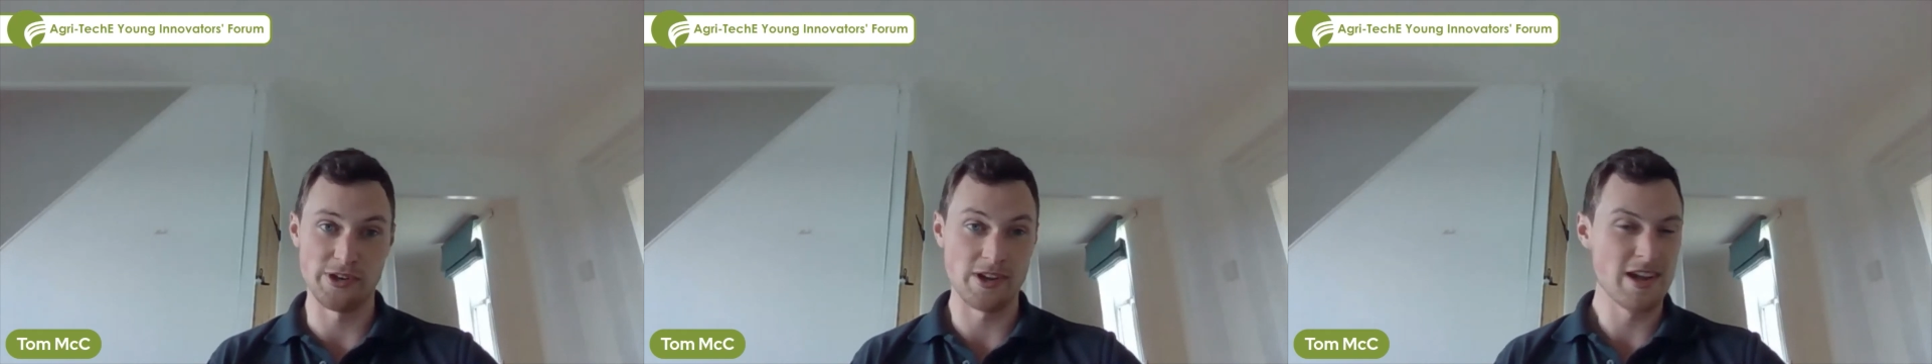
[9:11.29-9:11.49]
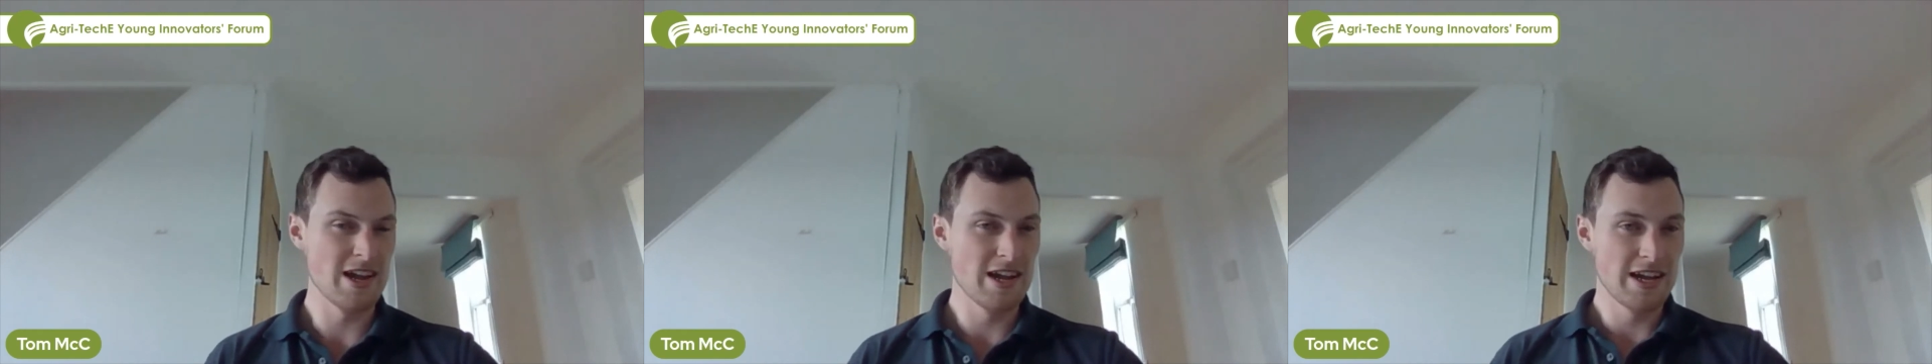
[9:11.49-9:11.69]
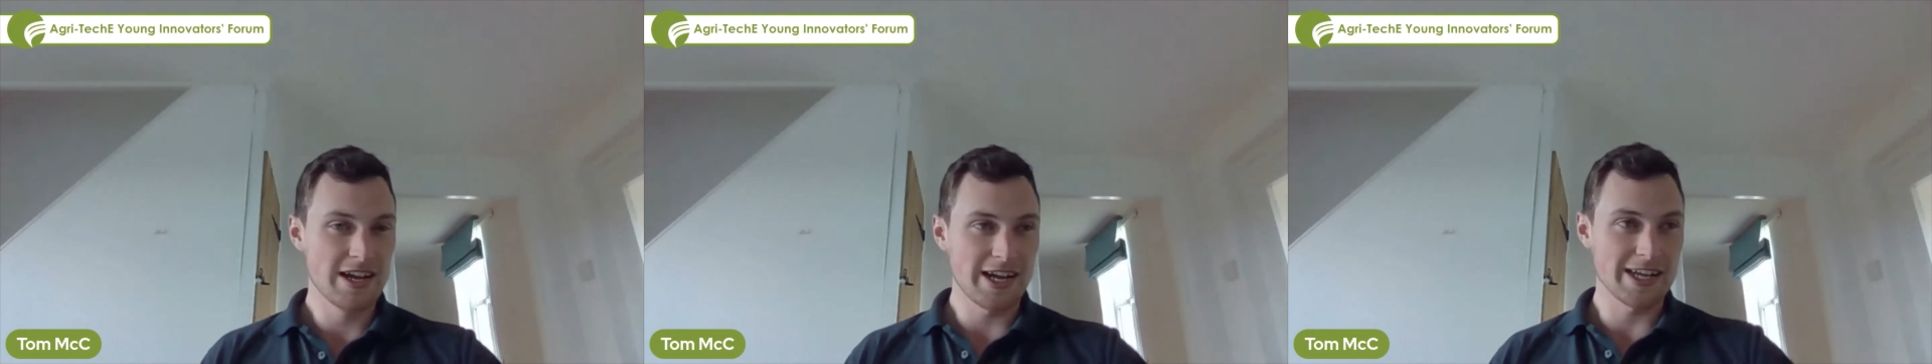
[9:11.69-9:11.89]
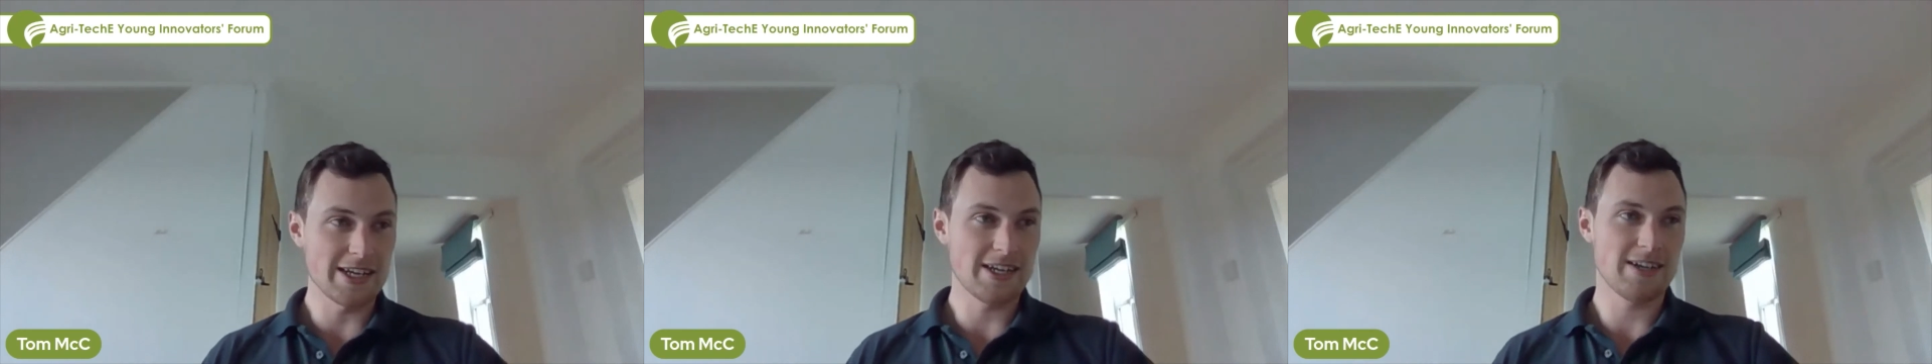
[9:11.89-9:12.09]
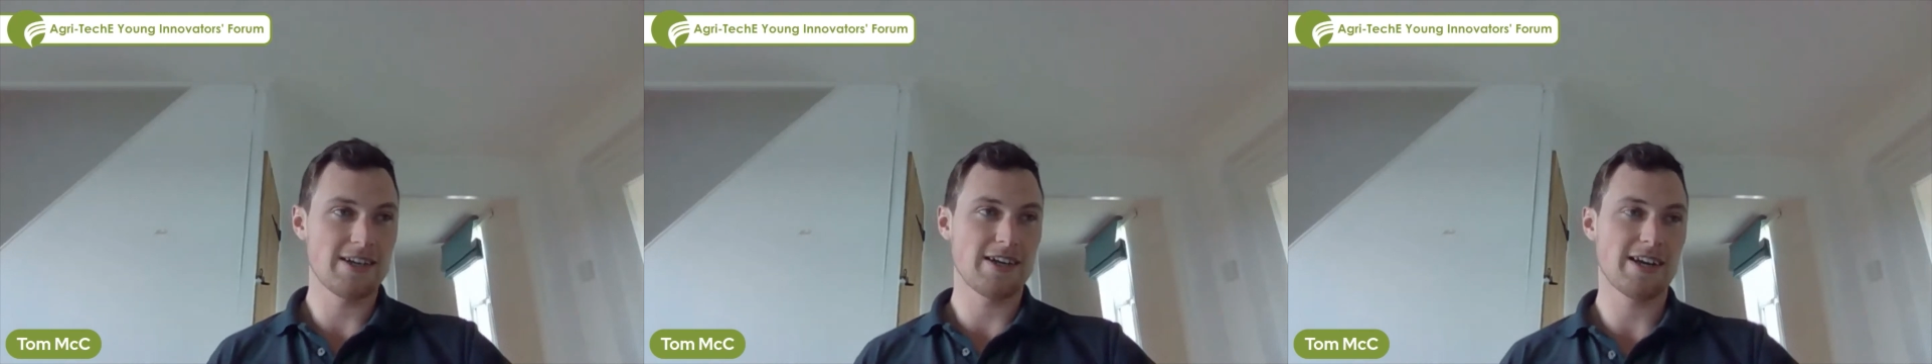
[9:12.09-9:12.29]
And
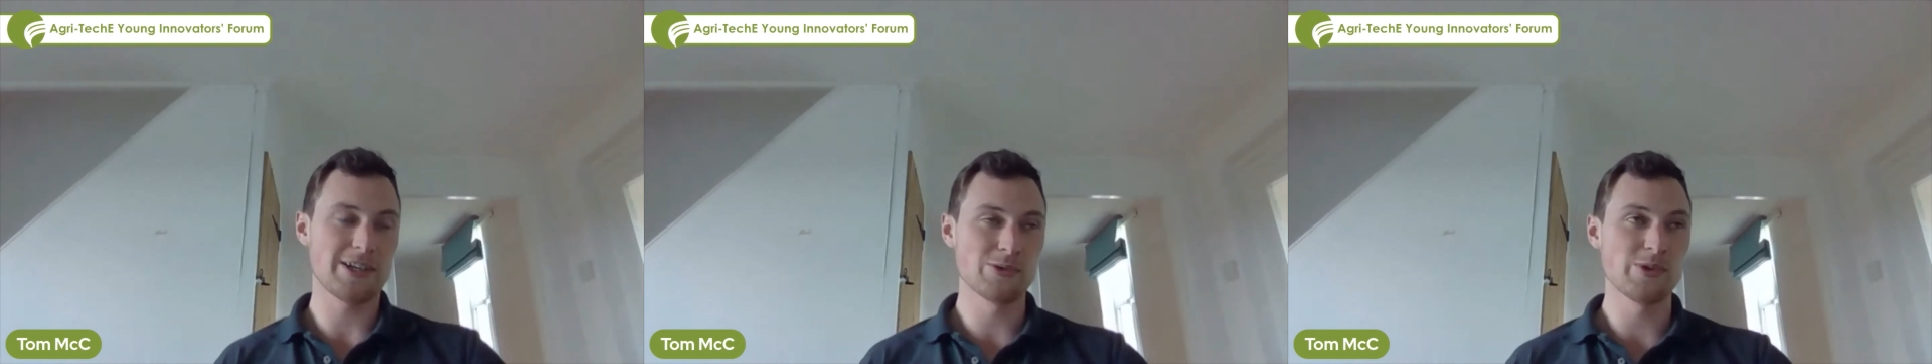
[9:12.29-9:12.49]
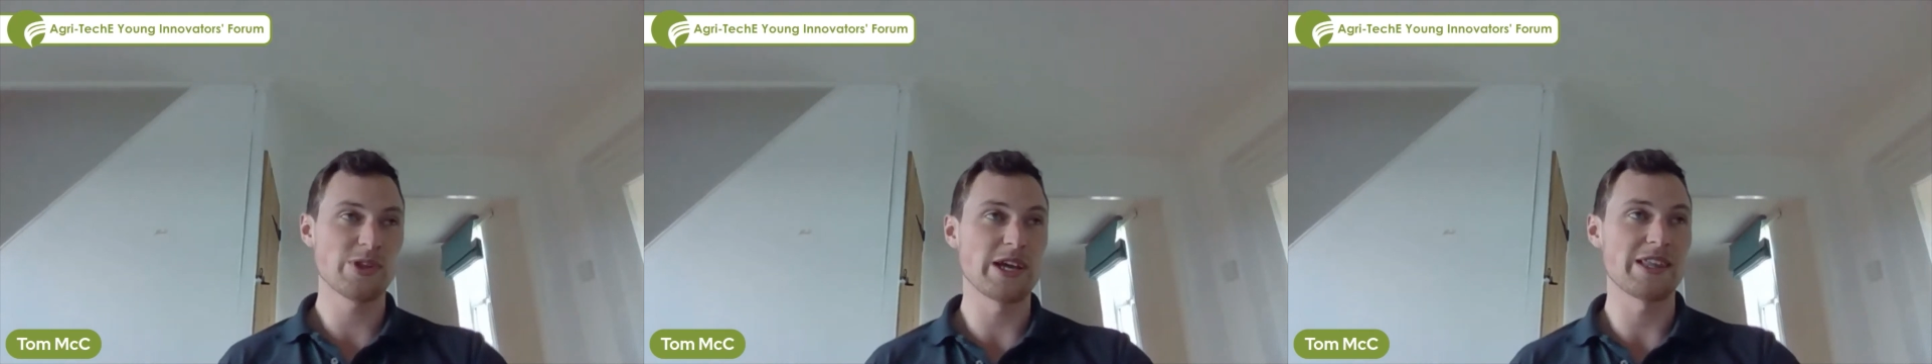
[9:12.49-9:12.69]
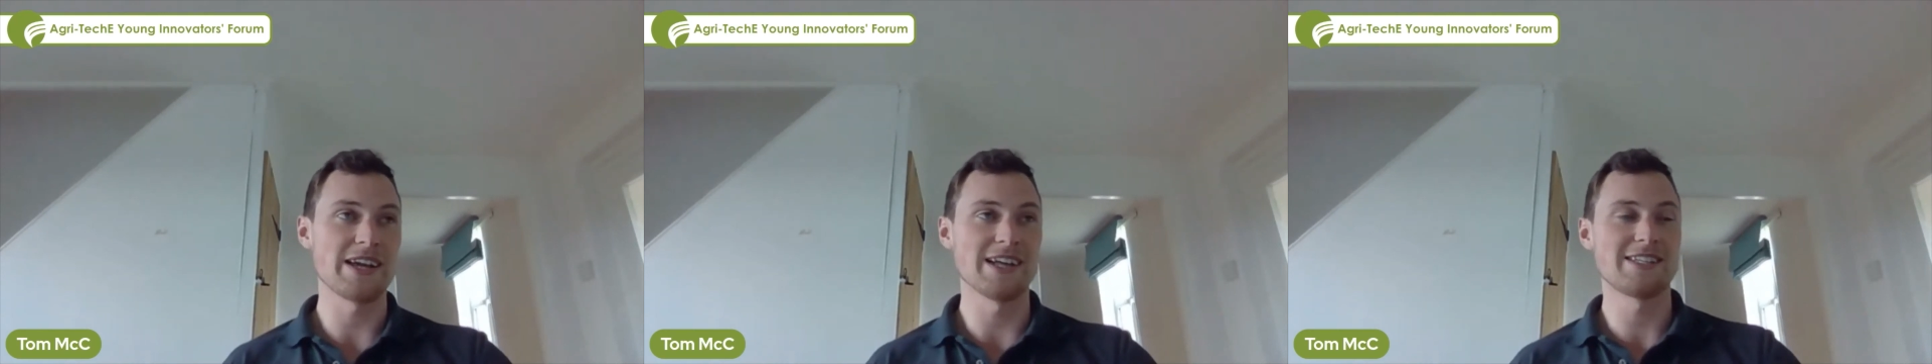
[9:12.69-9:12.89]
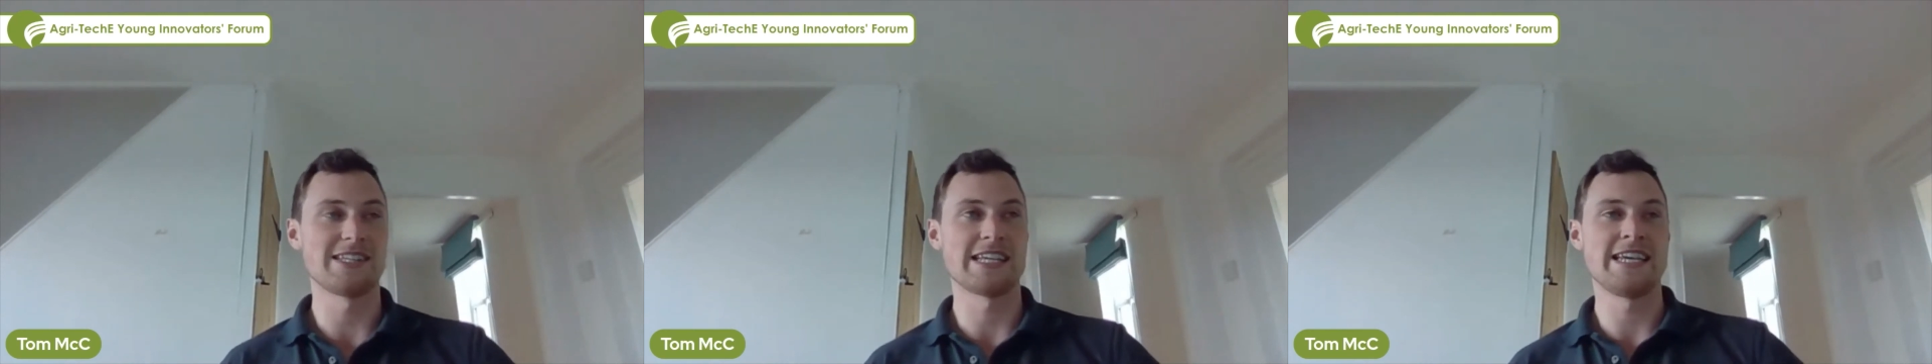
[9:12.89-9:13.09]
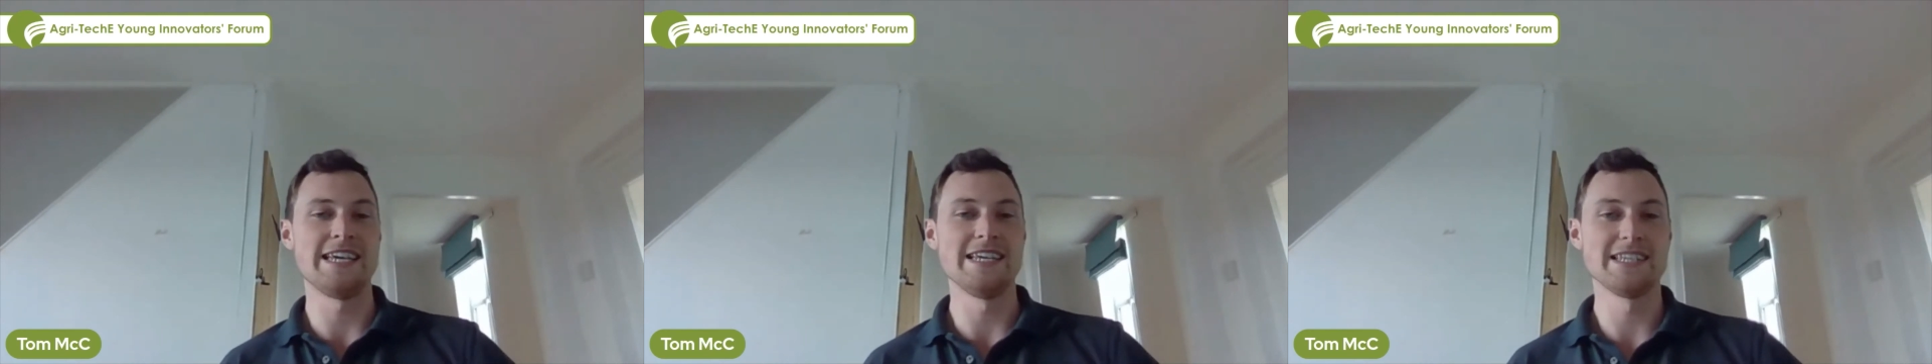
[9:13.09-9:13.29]
I don't think that's
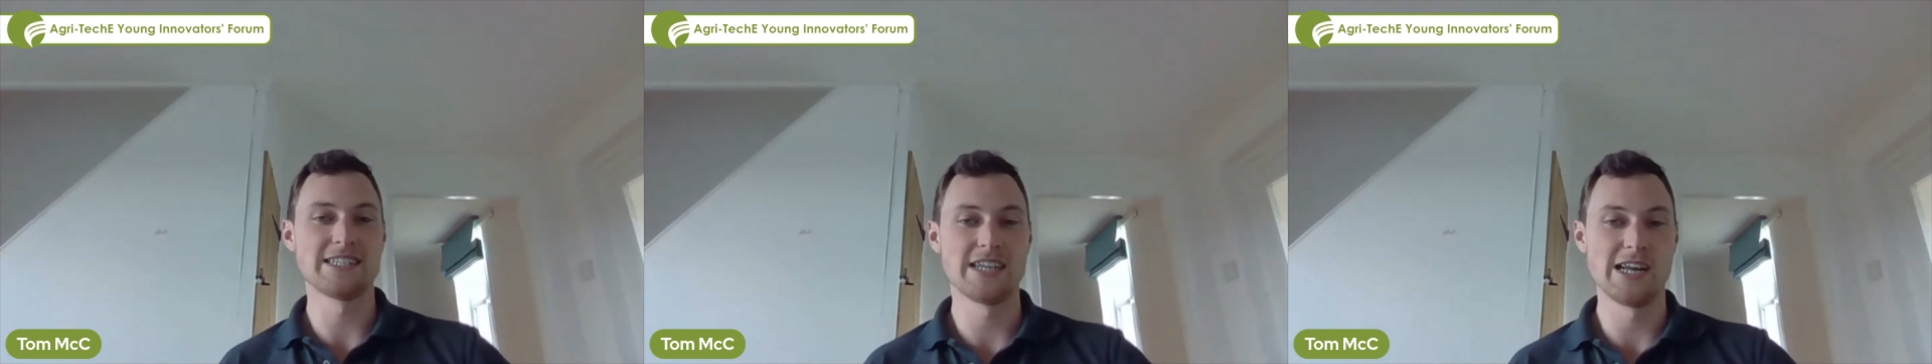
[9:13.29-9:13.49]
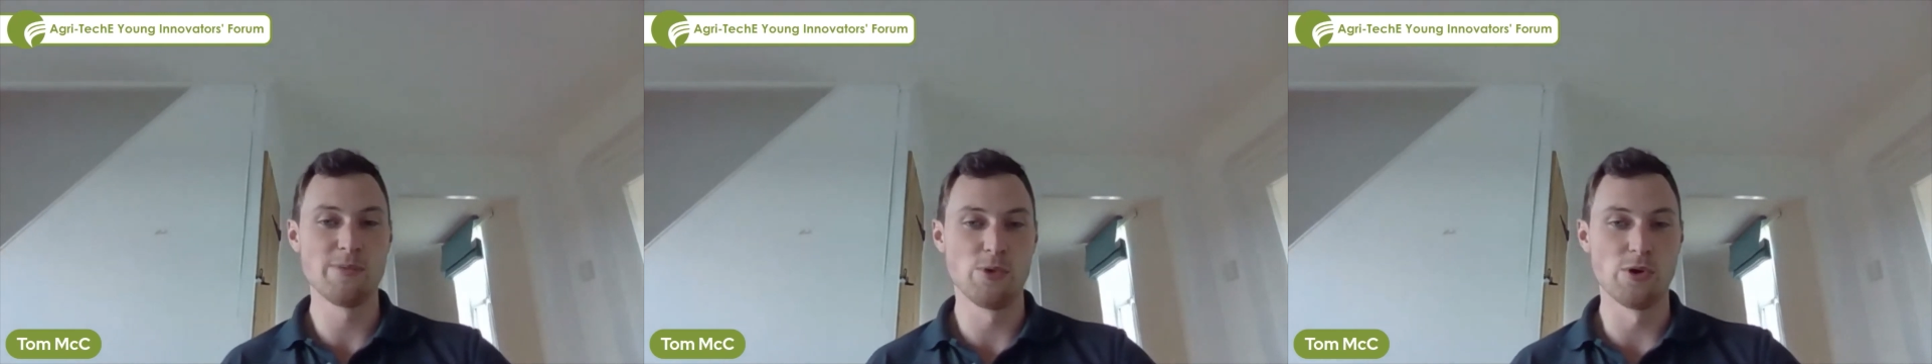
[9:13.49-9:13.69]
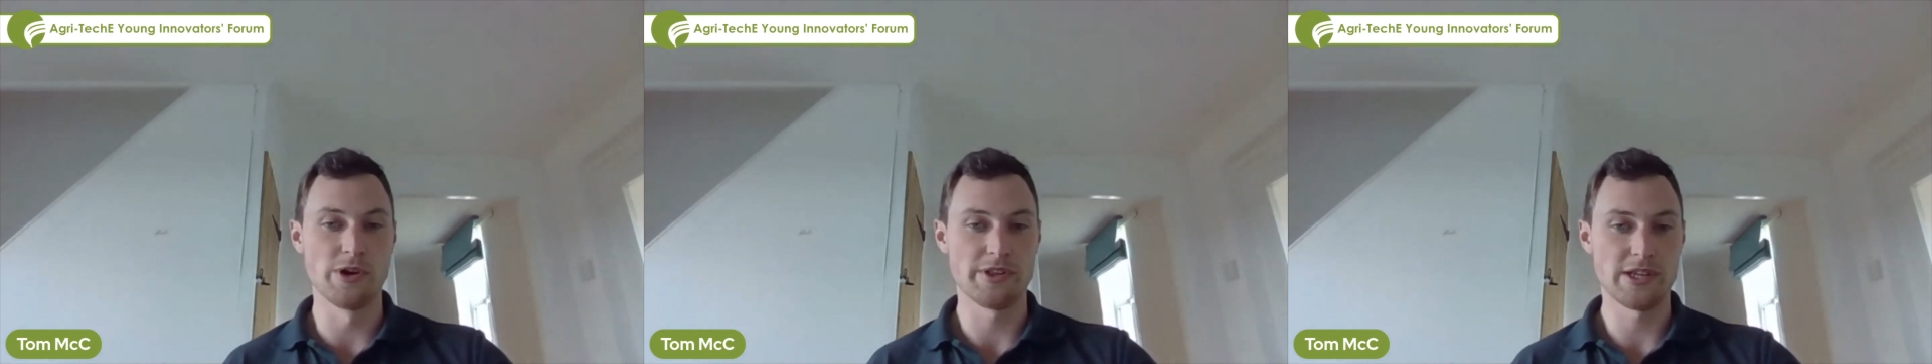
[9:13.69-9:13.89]
the case anymore.